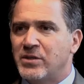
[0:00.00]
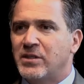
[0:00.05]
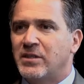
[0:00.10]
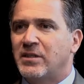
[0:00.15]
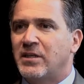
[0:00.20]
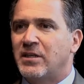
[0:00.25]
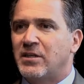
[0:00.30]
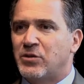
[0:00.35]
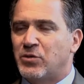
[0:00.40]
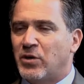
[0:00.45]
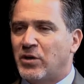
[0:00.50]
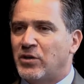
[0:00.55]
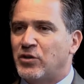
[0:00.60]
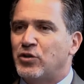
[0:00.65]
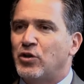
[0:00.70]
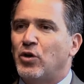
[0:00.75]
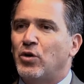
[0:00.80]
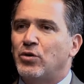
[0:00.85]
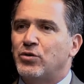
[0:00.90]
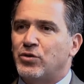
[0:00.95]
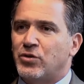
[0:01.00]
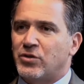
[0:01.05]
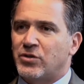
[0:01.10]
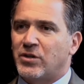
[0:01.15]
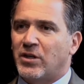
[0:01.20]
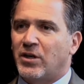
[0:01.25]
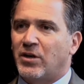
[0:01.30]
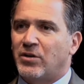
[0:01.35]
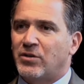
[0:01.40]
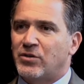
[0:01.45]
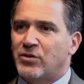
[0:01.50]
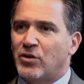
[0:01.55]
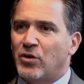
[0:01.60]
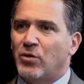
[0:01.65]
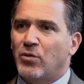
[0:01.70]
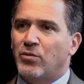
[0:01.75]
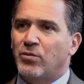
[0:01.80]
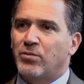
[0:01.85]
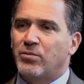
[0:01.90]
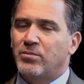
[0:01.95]
it that Israeli soldiers that are
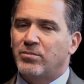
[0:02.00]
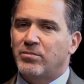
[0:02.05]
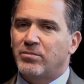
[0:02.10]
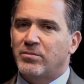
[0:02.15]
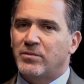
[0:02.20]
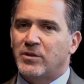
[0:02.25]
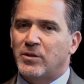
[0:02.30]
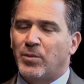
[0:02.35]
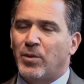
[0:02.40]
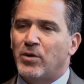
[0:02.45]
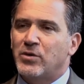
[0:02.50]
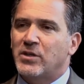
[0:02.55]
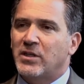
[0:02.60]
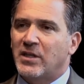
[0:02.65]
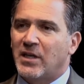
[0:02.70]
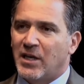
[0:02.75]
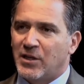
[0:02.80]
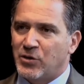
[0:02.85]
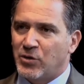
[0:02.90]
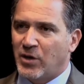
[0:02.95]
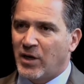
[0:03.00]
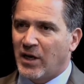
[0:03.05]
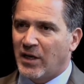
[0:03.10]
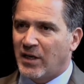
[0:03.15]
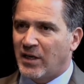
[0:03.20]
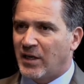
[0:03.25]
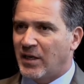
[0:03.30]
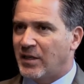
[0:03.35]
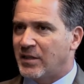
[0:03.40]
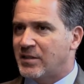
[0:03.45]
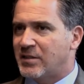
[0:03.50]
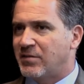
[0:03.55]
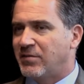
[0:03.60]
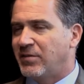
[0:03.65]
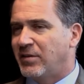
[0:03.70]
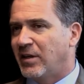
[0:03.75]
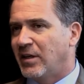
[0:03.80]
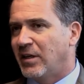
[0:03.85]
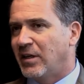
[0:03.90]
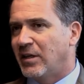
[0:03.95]
so supposedly educated in a
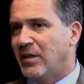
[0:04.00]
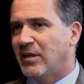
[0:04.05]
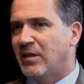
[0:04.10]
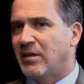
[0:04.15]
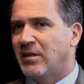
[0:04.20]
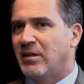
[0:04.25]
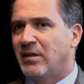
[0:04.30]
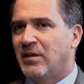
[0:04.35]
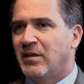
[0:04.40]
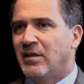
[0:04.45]
civilian,